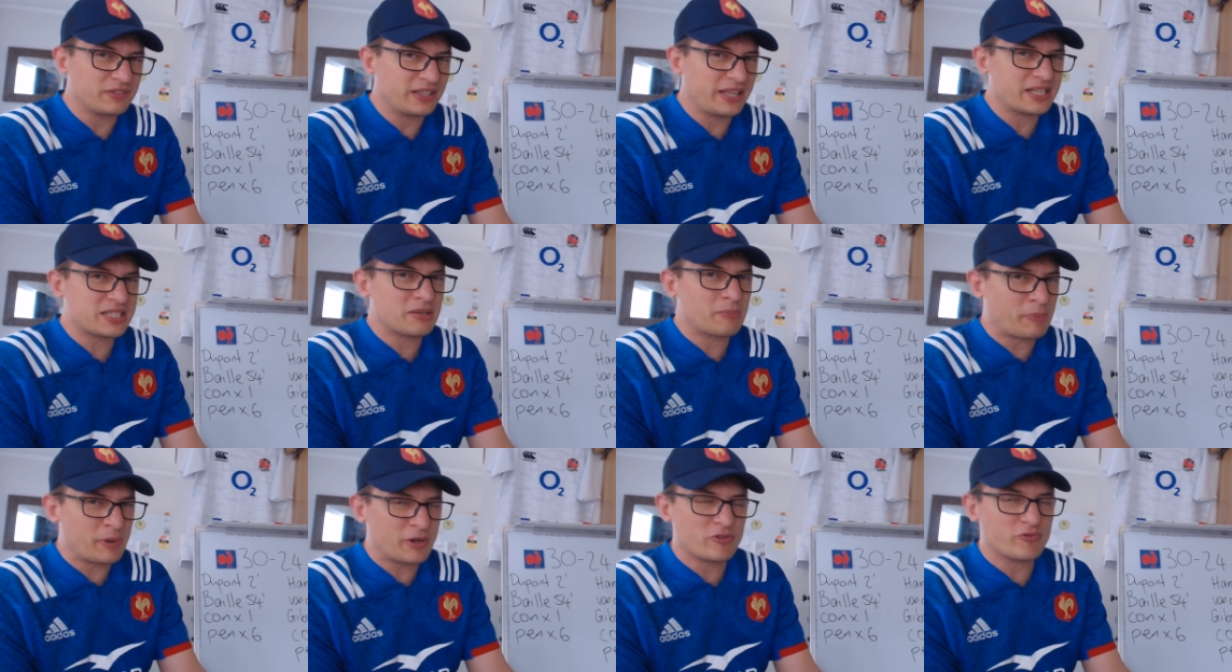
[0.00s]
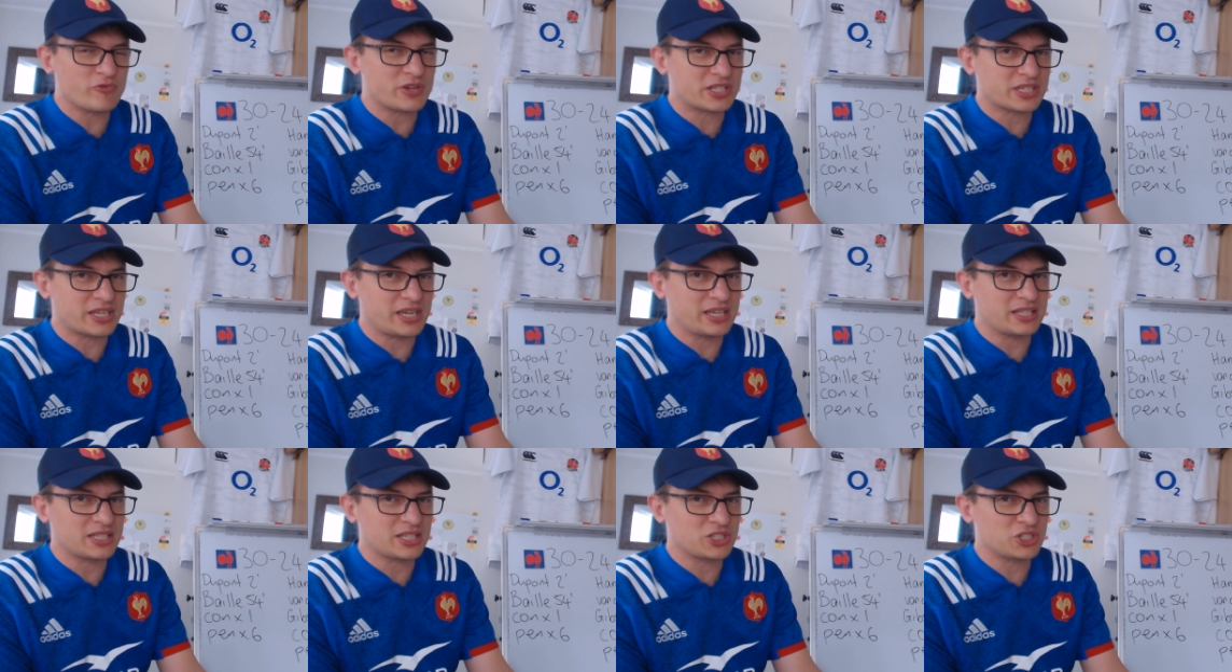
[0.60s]
And that's a bit
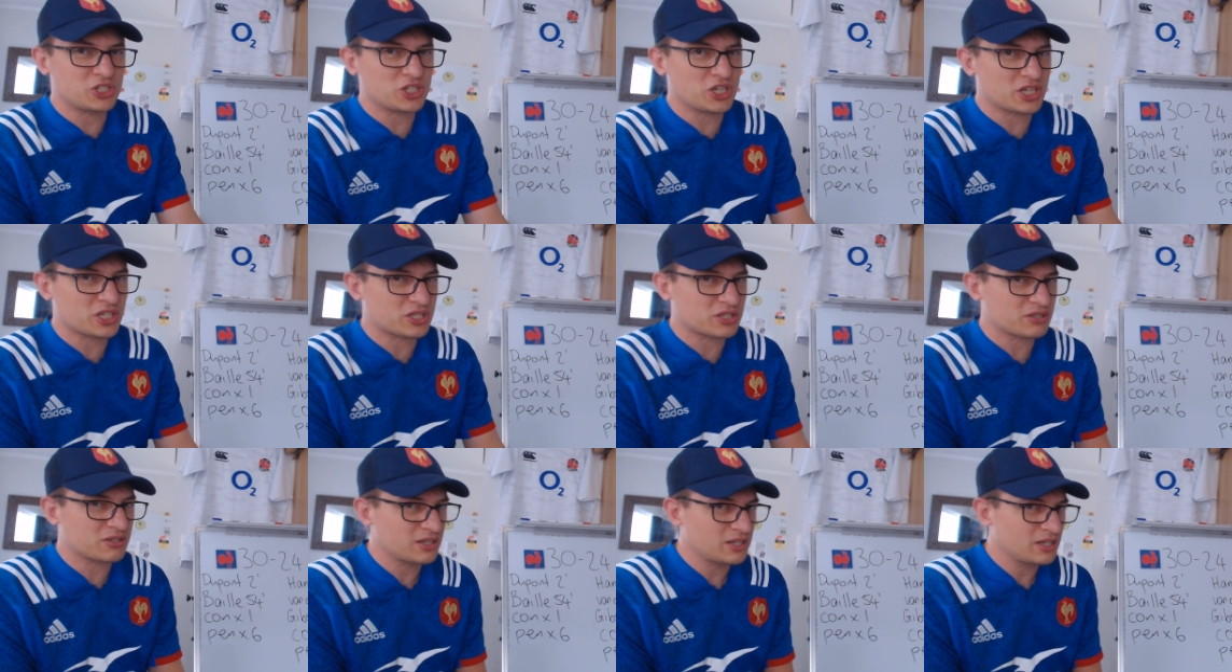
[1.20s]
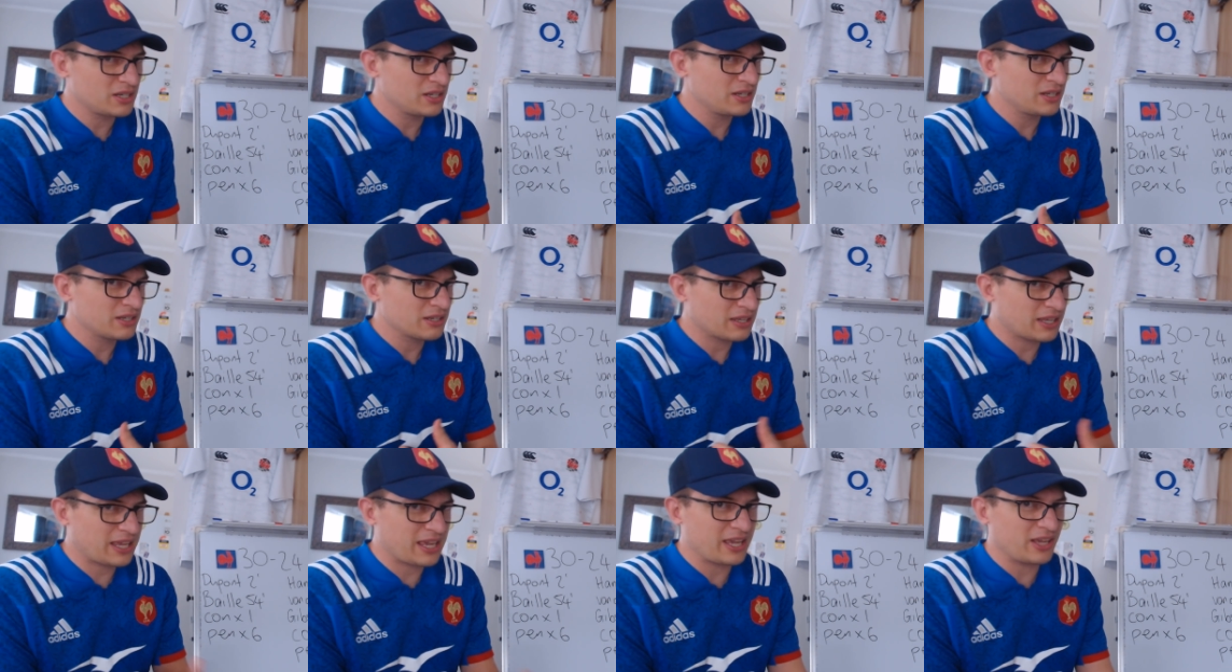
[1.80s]
risky to just
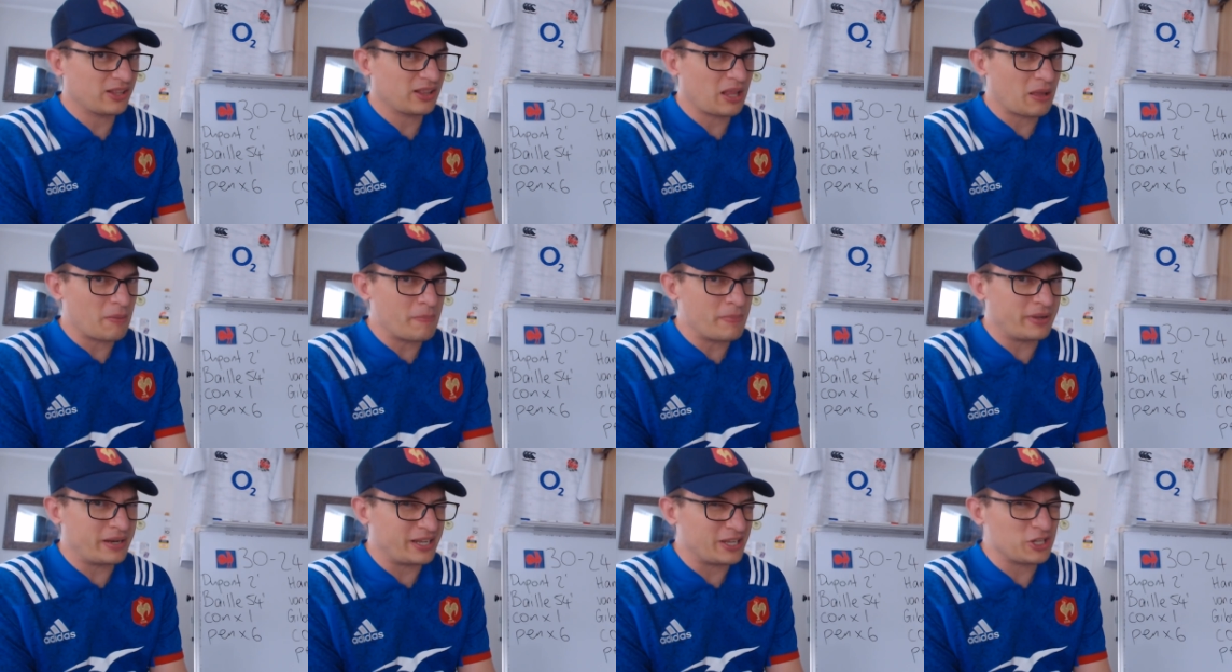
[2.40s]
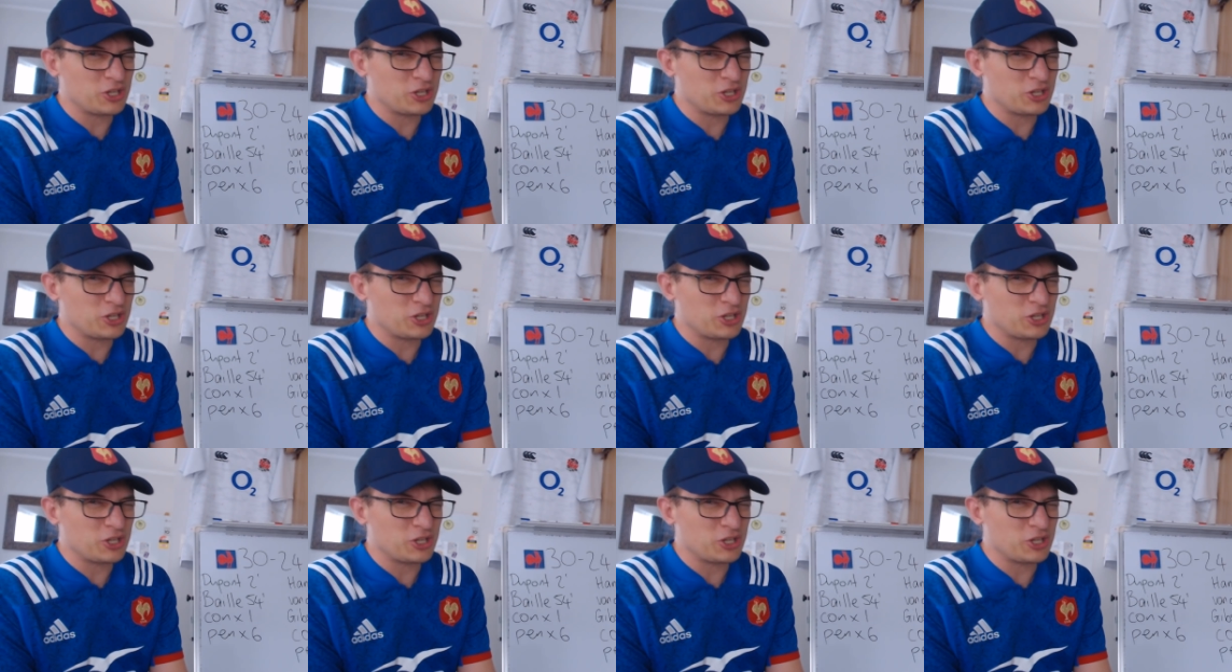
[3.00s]
kill a minute.